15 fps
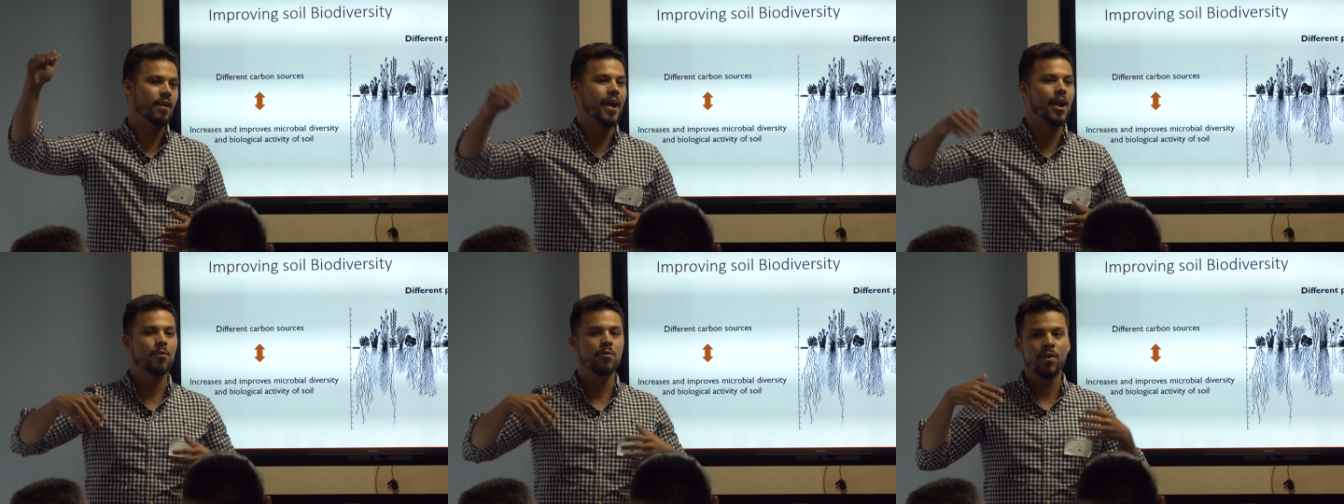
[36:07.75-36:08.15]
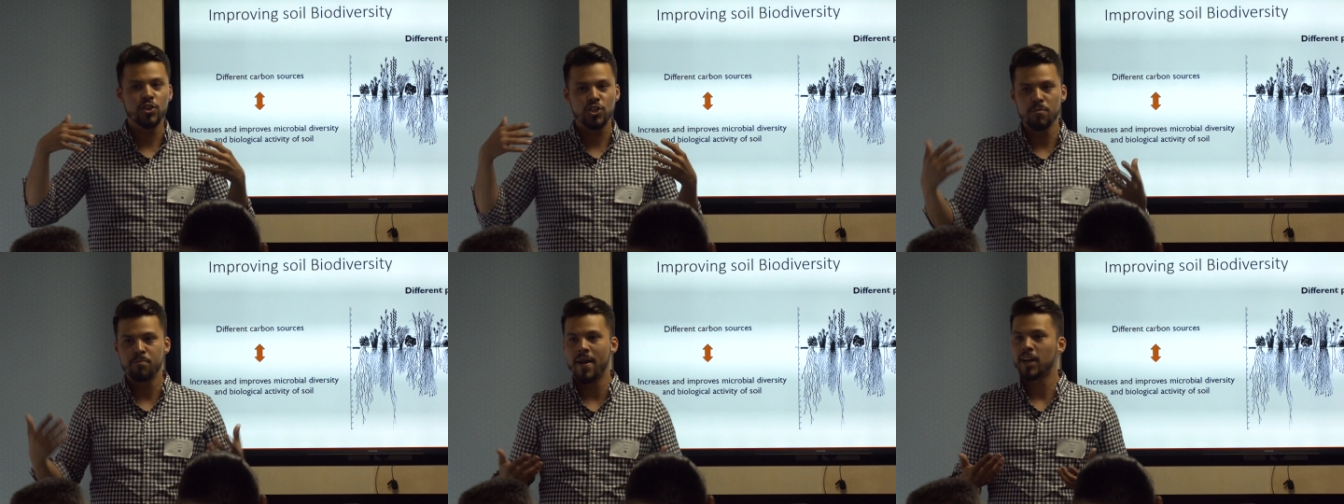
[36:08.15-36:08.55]
And we
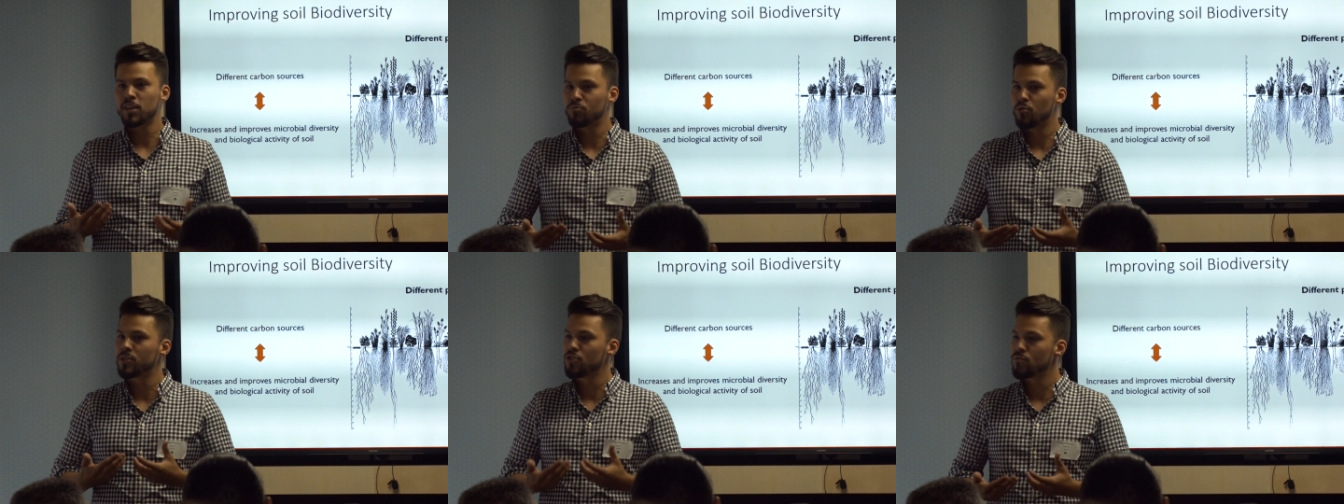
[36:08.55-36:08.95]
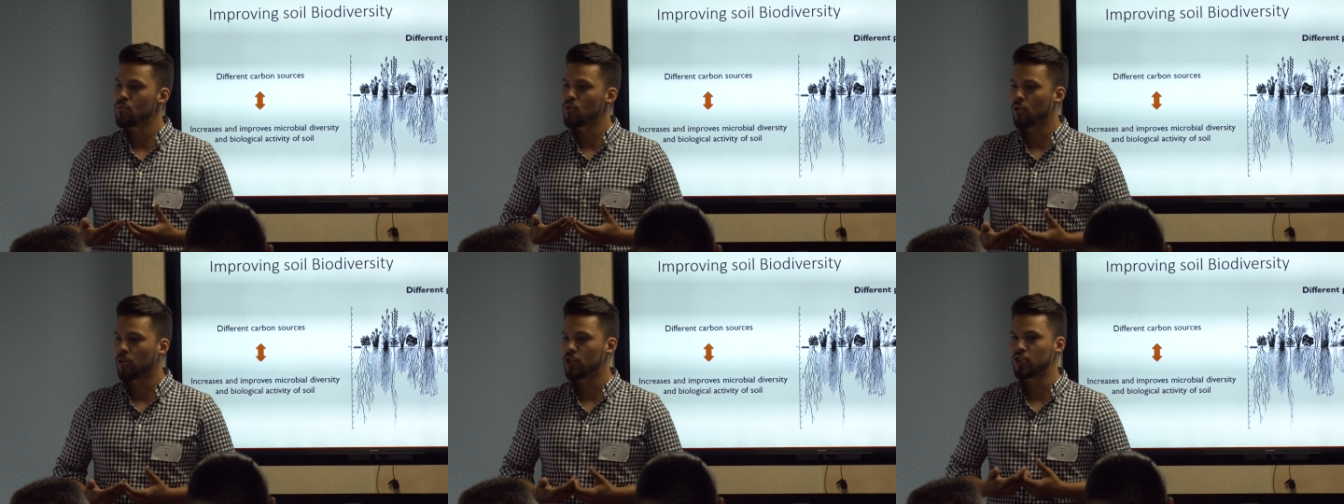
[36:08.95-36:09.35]
want to impact Brazil
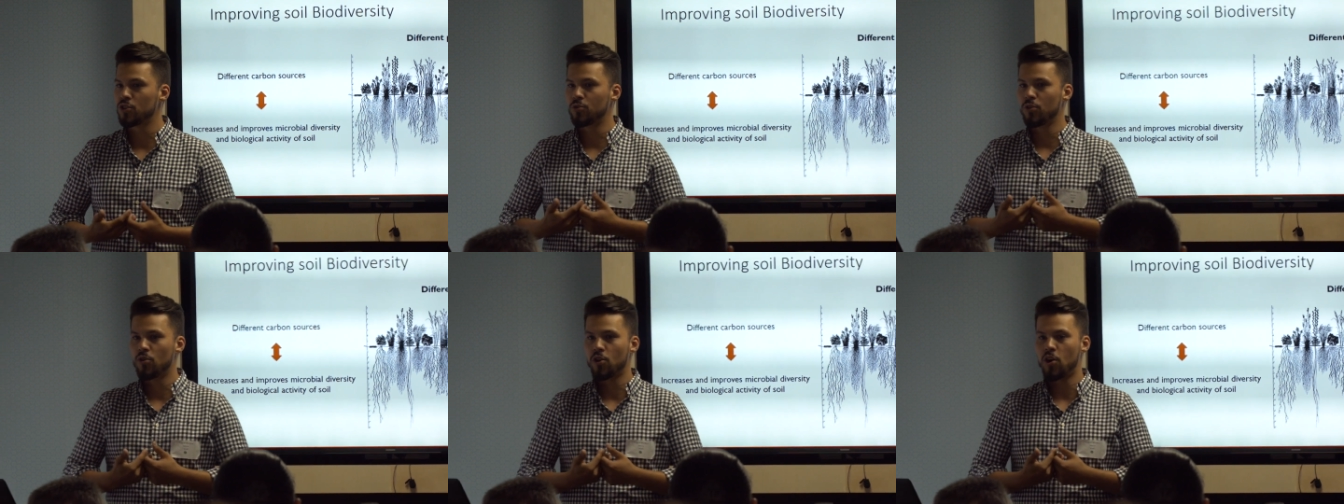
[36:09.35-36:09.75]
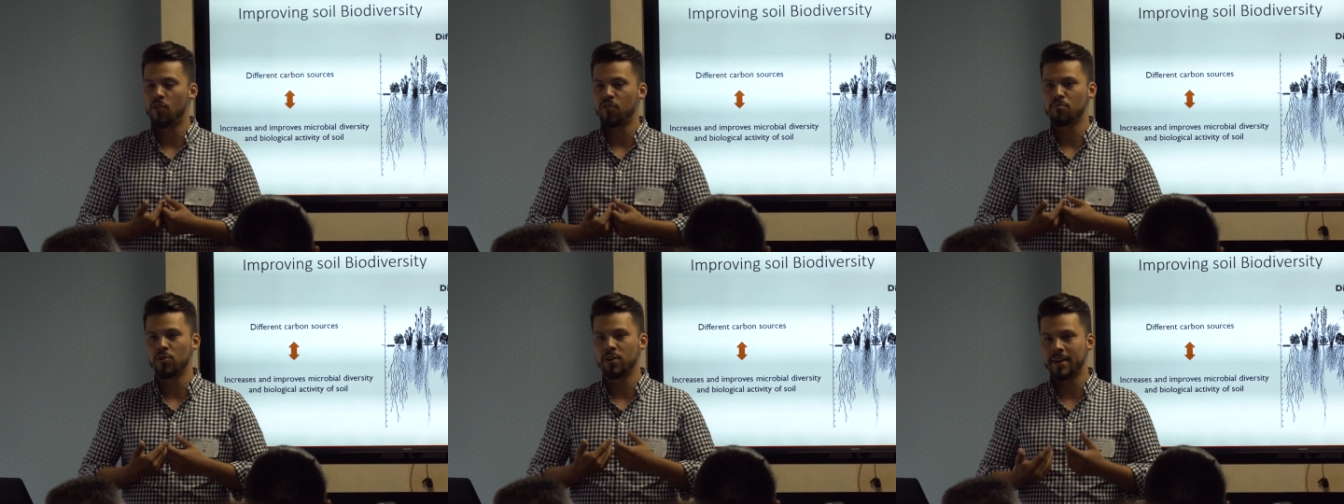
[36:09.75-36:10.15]
more to grow
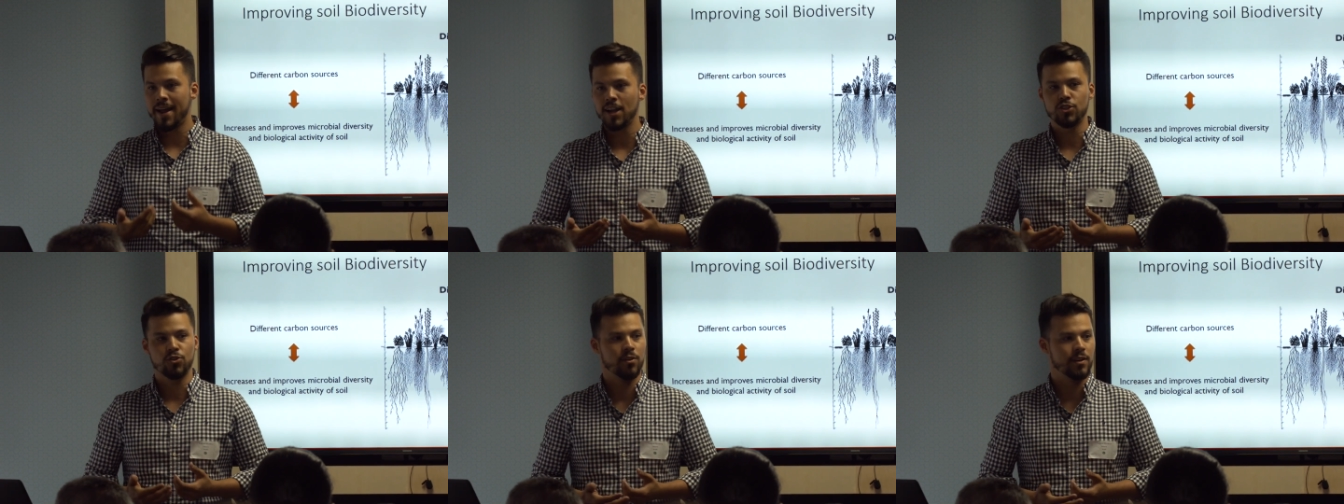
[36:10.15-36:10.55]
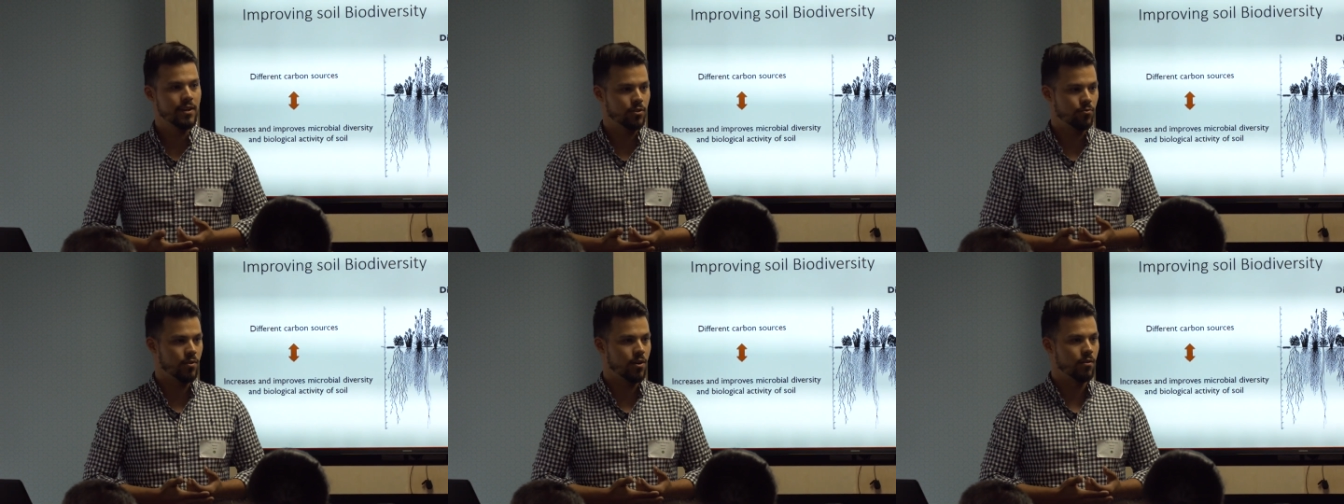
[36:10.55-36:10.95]
coffee more naturally
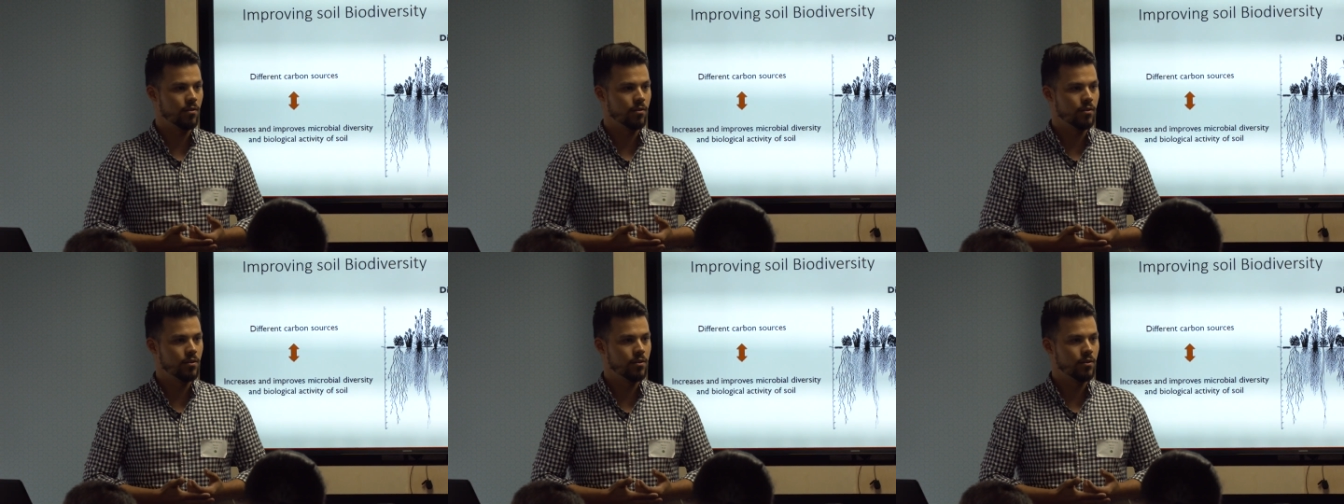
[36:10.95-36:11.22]
as well.